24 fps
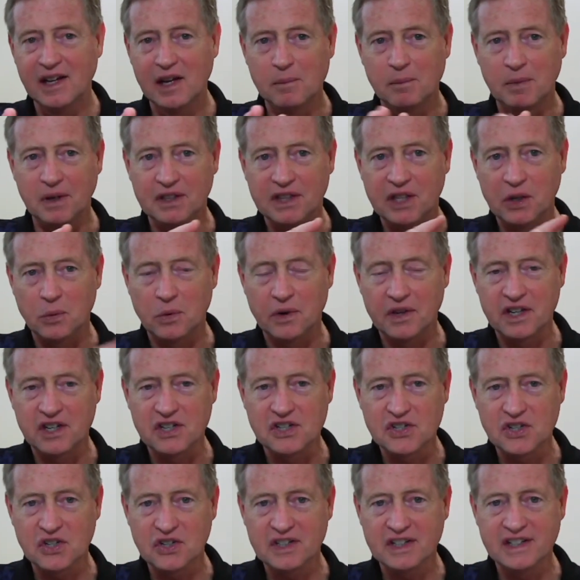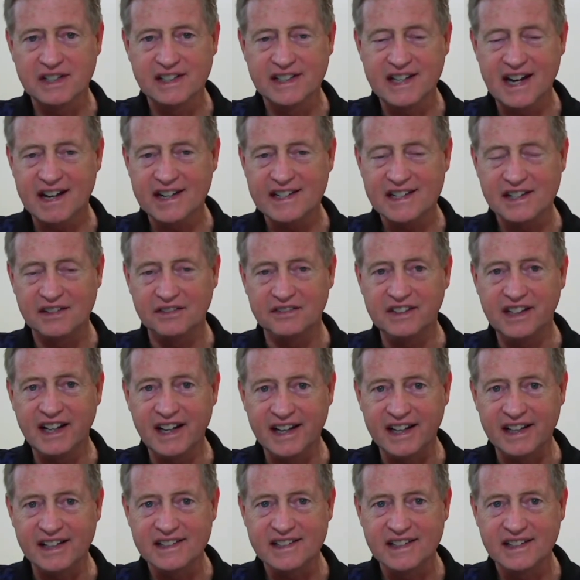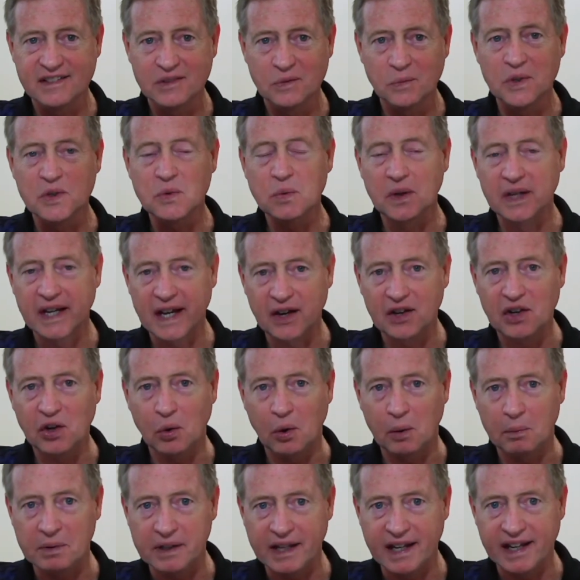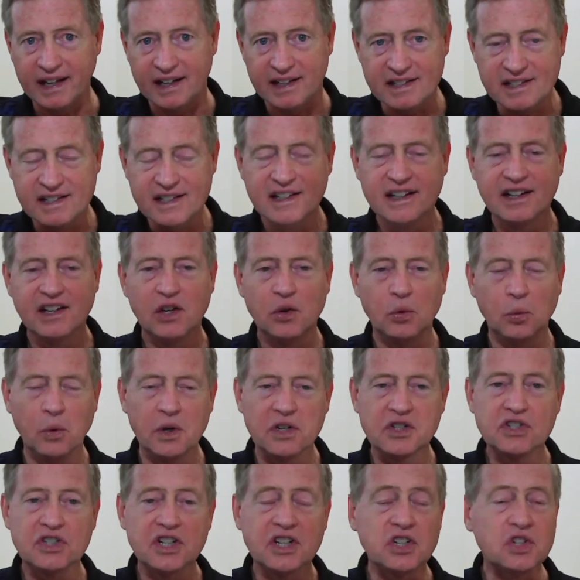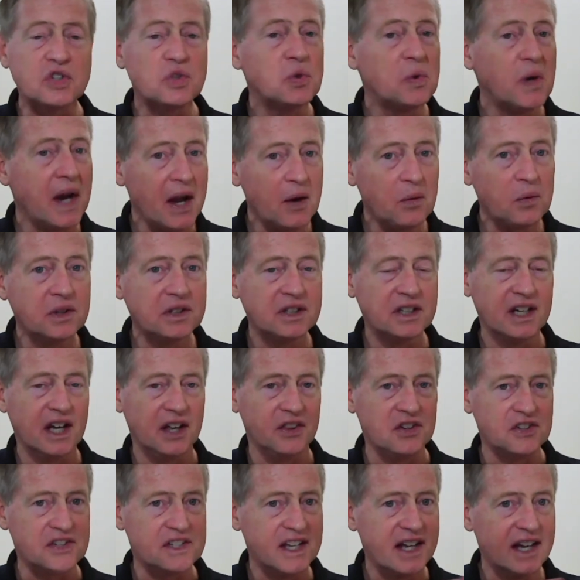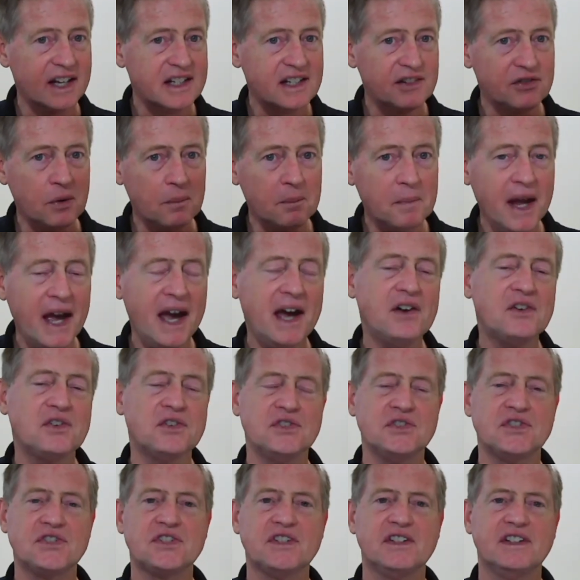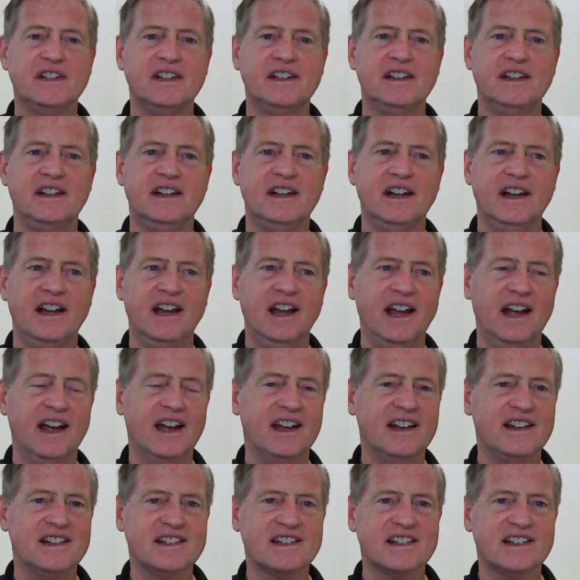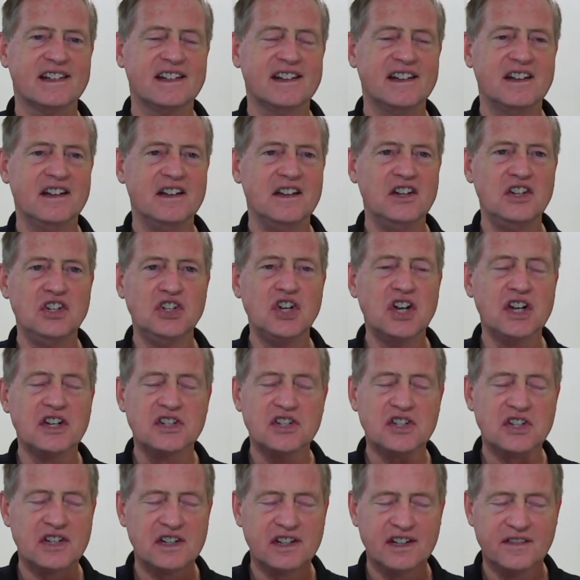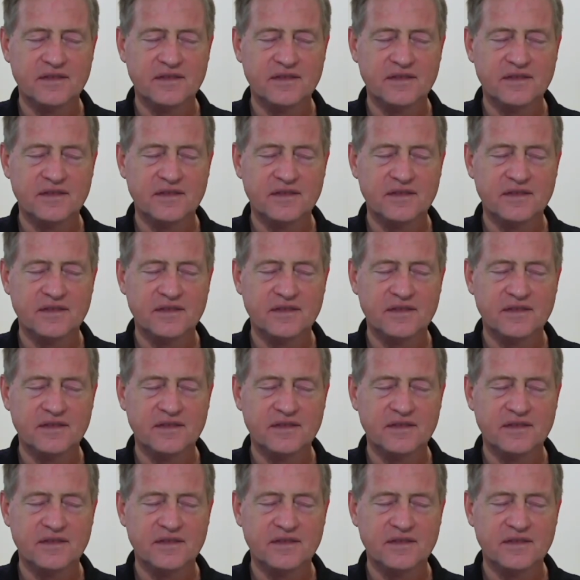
but there were these certain dots of light, which we now know are planets, which didn't track with the others. They had different patterns. And just